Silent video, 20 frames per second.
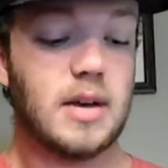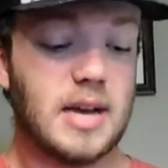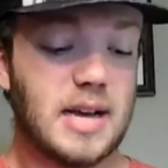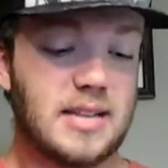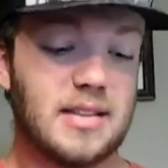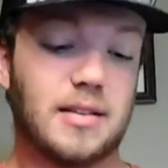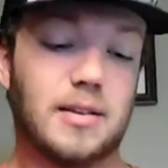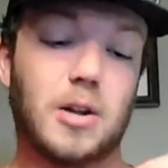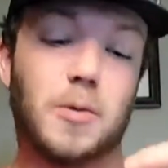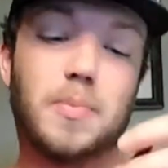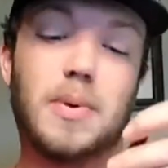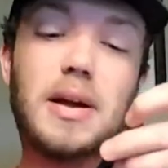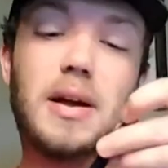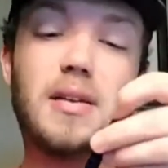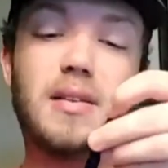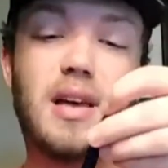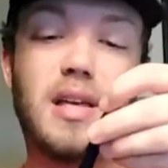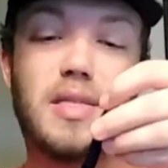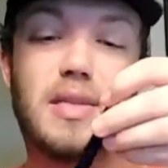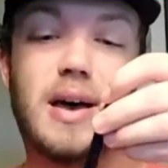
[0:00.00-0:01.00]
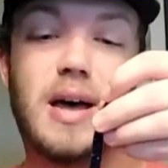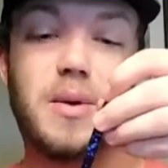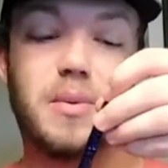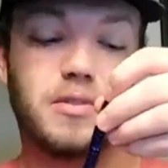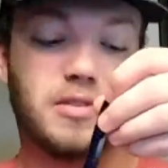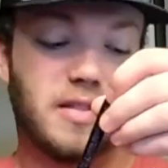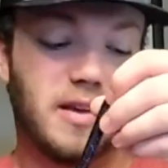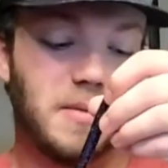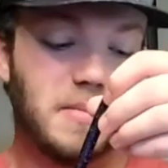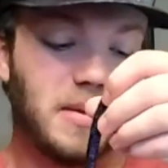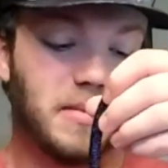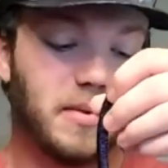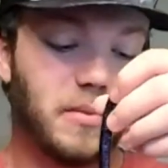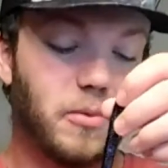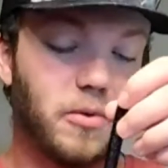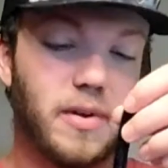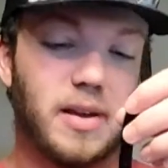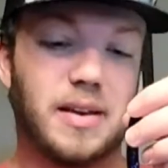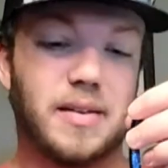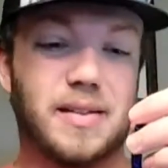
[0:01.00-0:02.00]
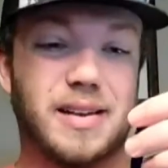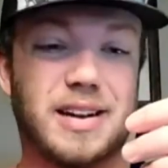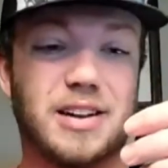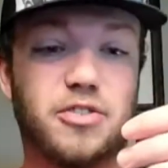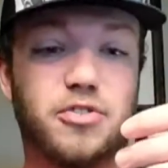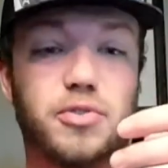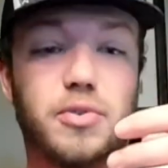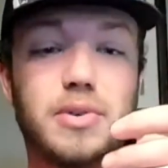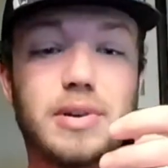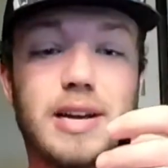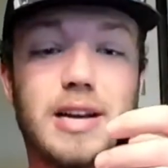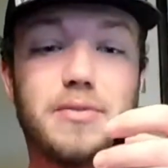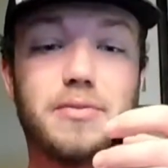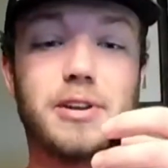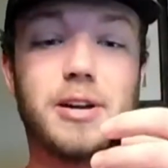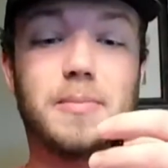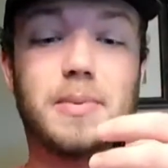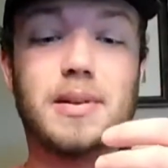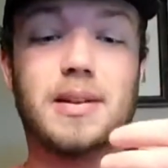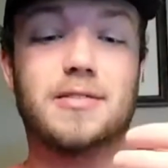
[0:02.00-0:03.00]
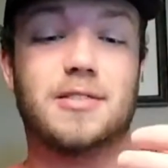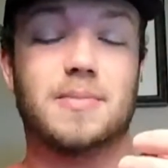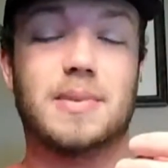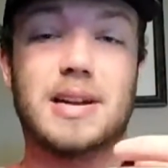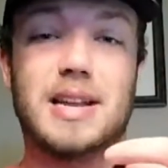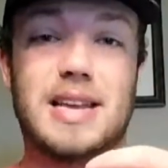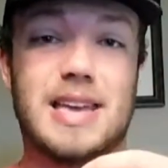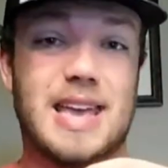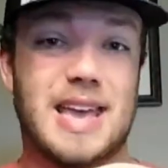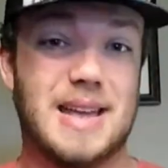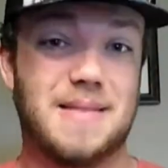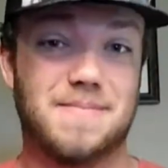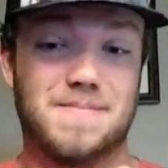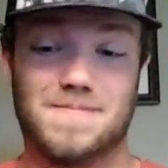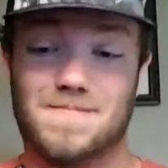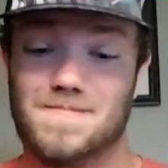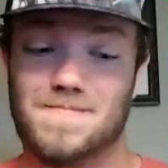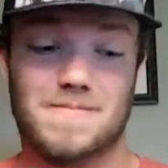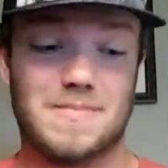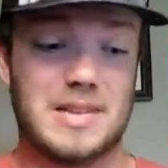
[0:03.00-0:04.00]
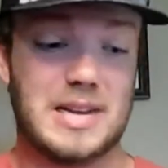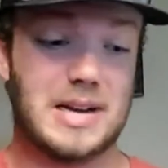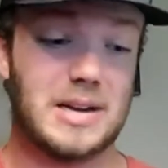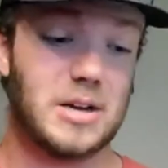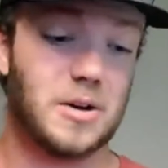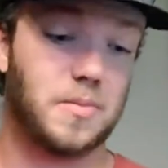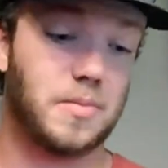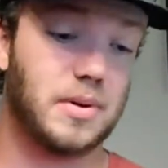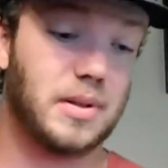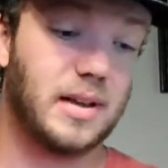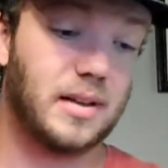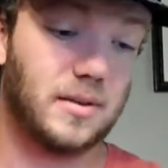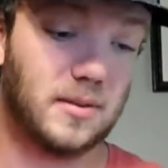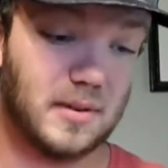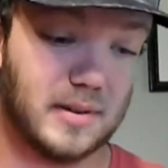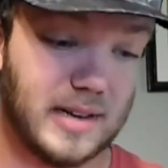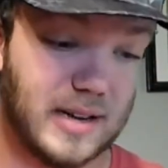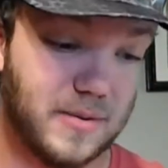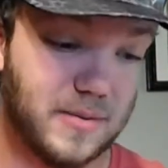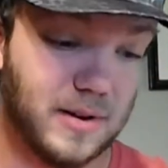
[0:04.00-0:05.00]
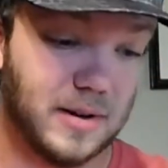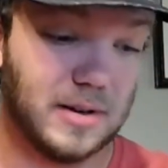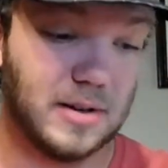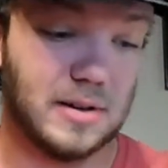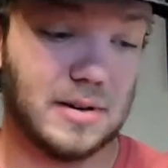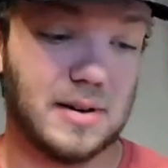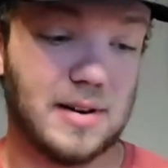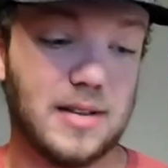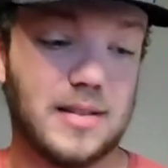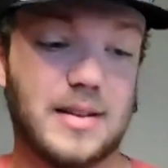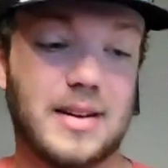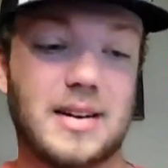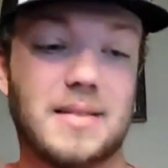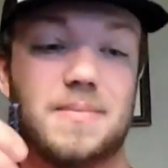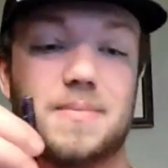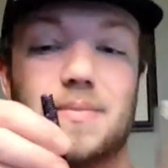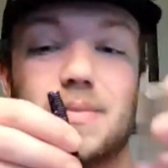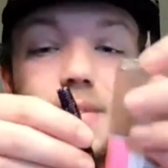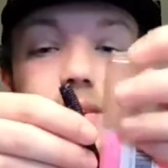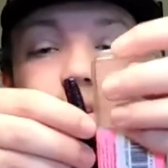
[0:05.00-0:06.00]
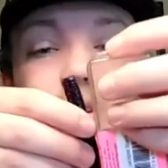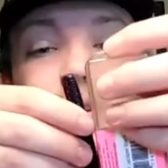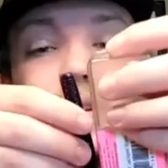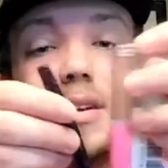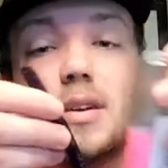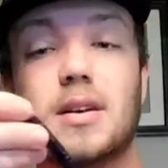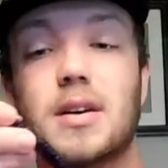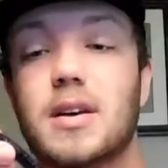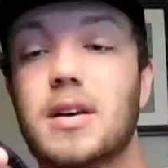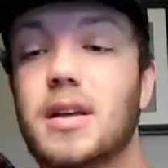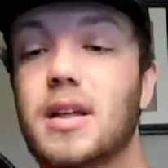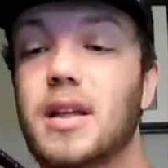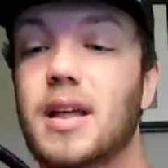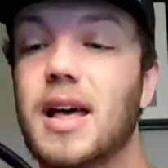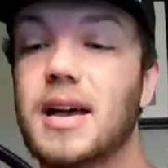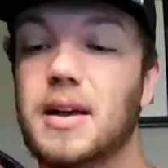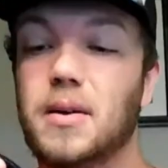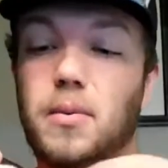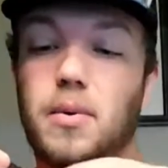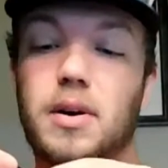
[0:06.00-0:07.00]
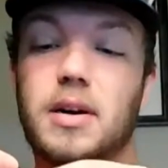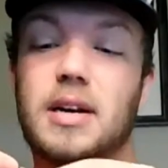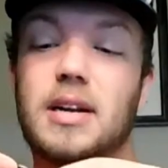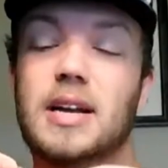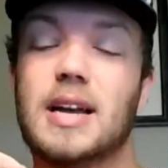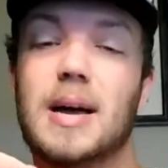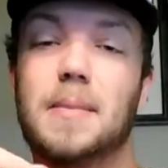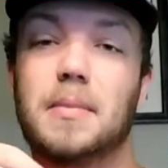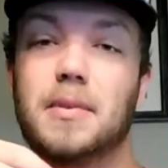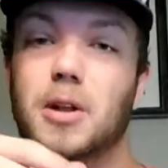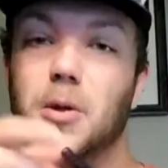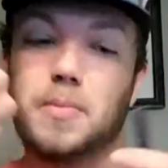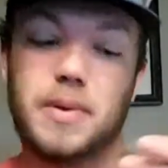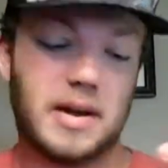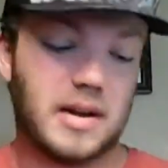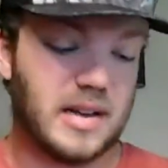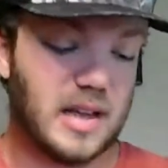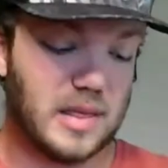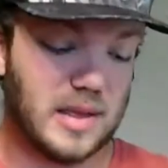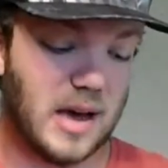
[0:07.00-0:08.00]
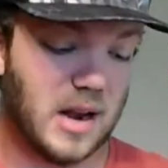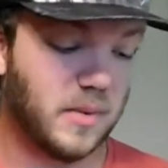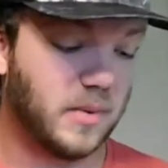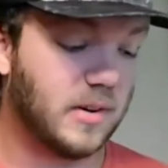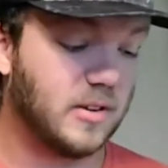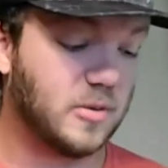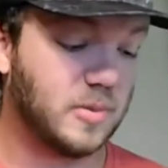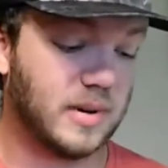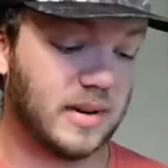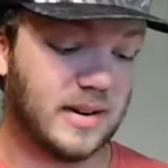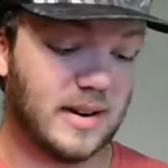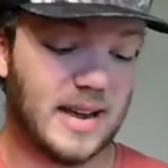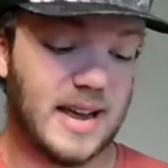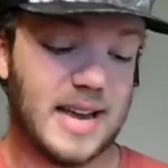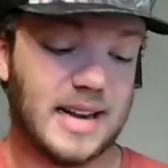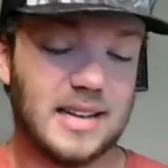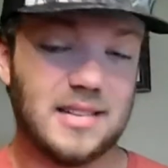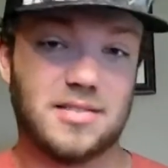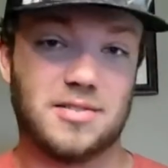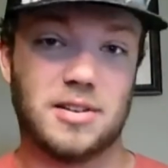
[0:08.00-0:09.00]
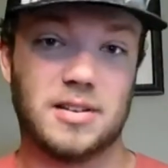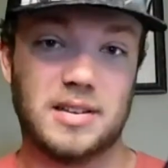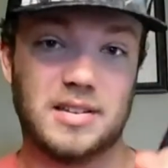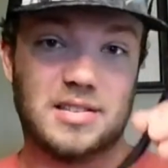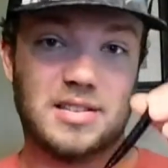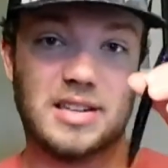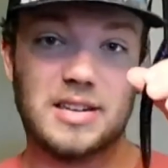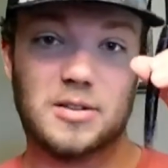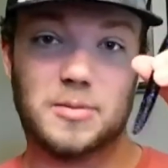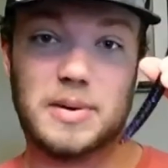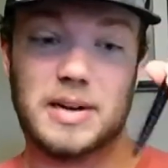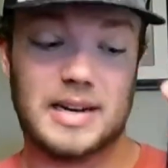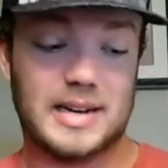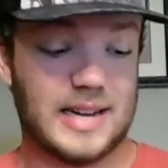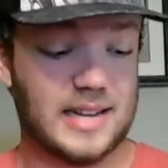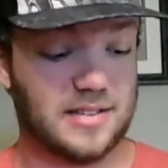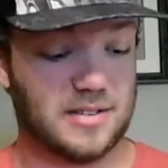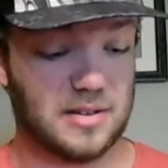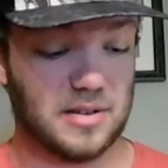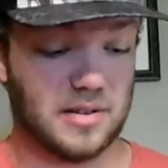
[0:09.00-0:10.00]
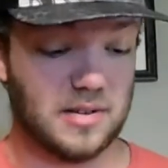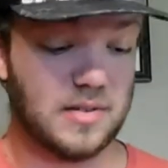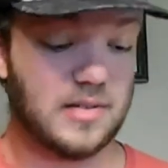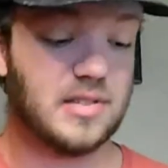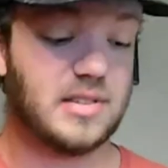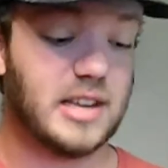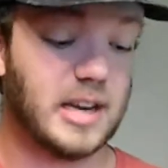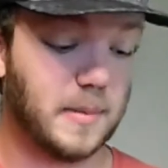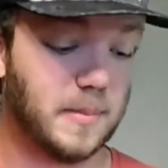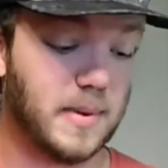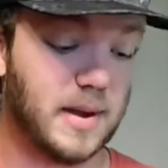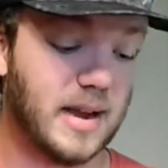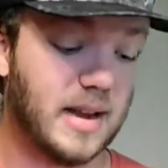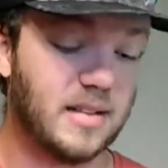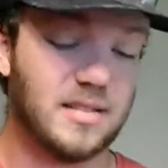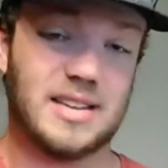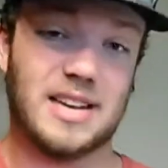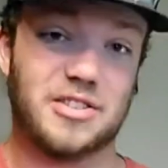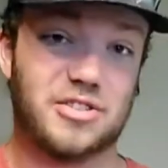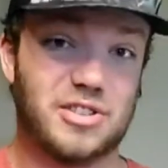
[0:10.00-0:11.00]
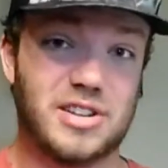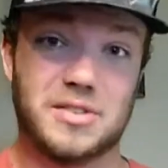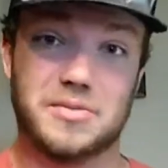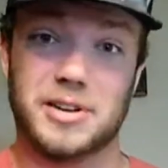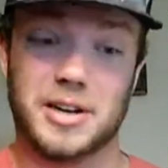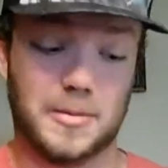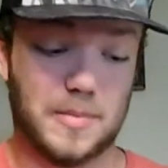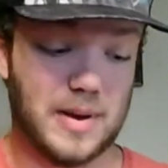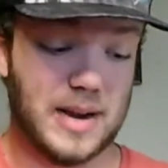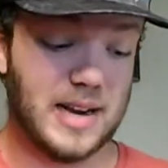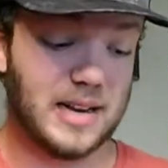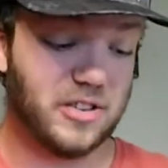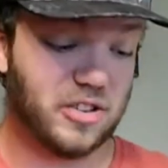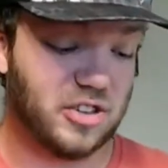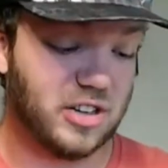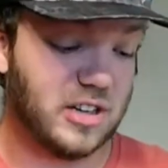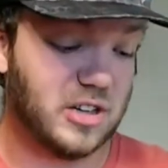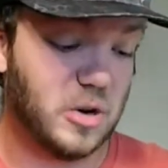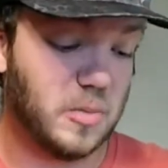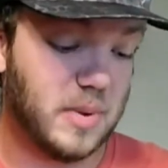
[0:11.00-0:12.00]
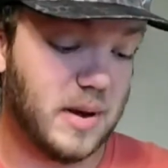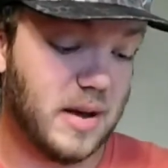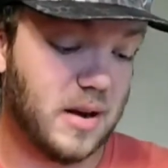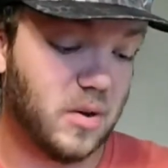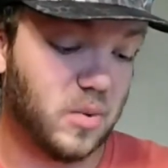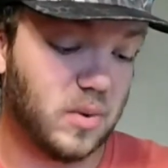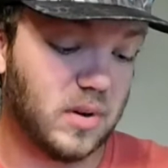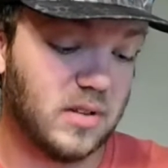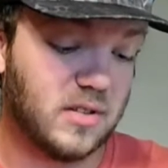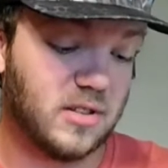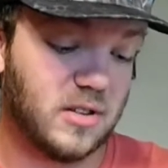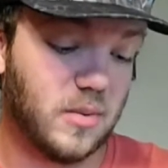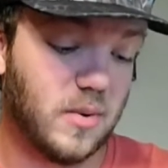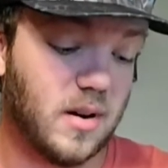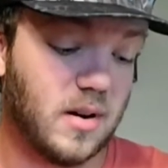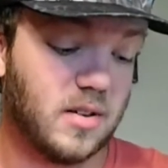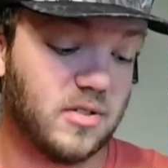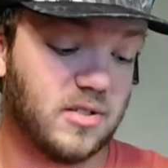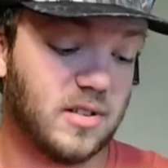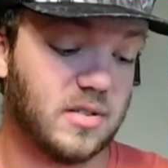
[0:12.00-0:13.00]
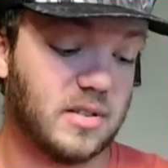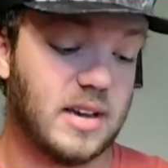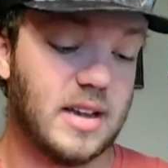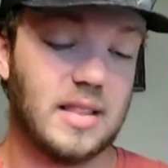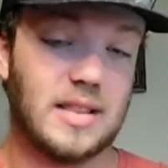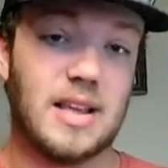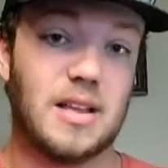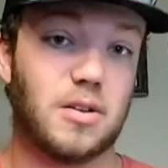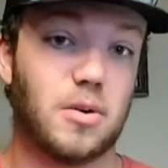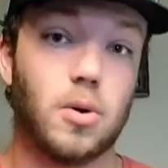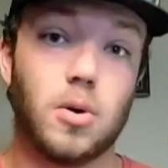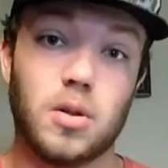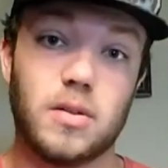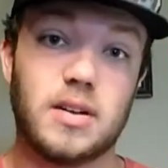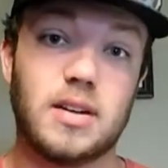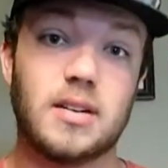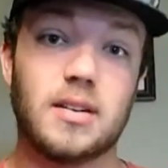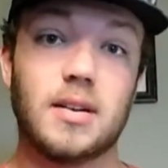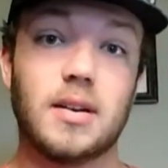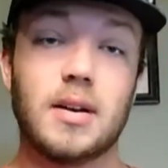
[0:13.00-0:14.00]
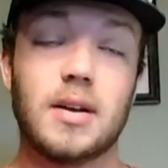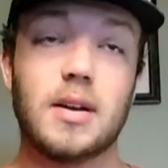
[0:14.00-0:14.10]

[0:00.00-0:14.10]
It's a little bigger than I thought it was. I thought it'd be like a true Ned rig, but it doesn't mean you can't, put like a little Ned rig hook on there. That could work. A little bigger than I thought it was, but I could certainly see this being a nice little stick bait / Ned rig bait. Should do better once the water starts getting a lot colder.